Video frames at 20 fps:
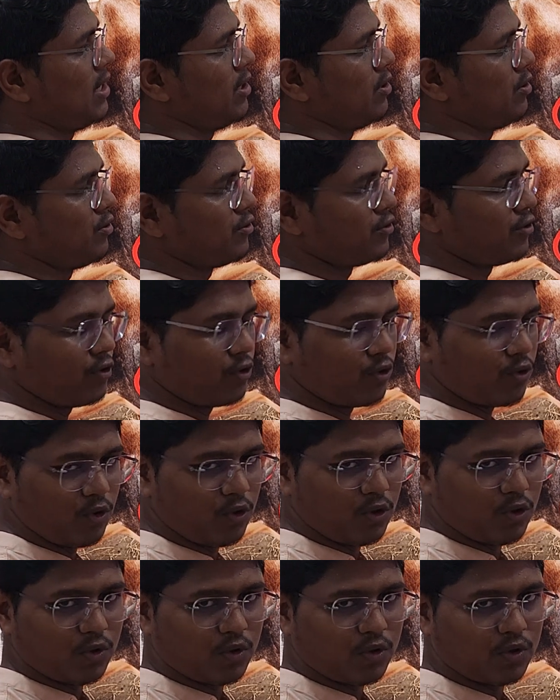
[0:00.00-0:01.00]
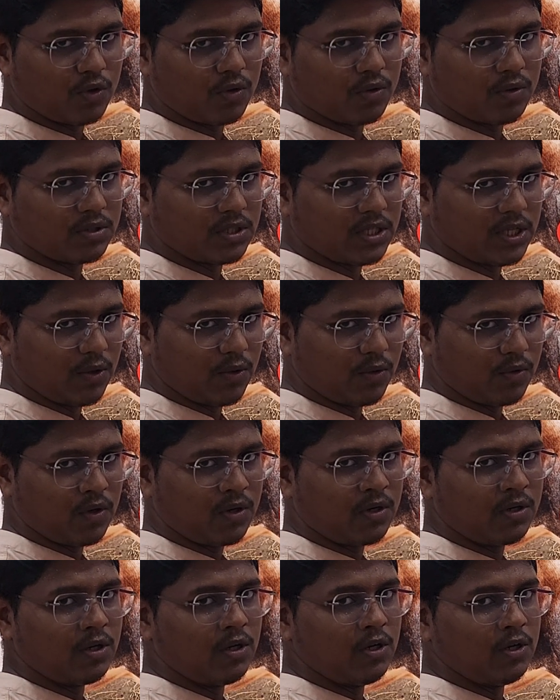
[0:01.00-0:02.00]
I also told the
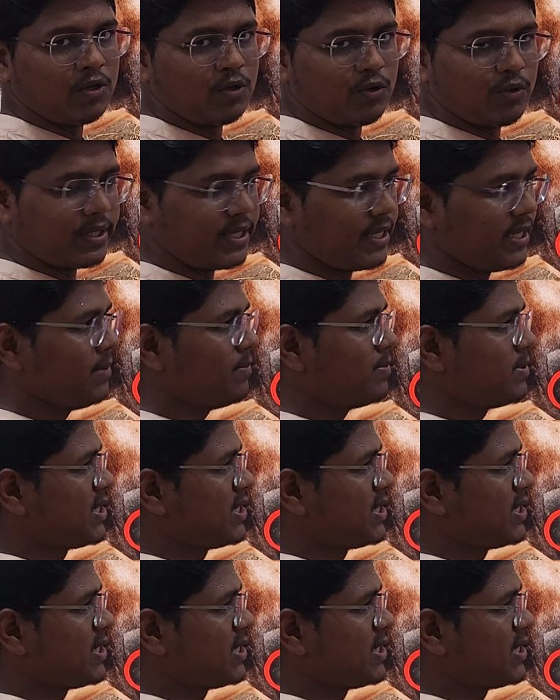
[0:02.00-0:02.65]
owner to give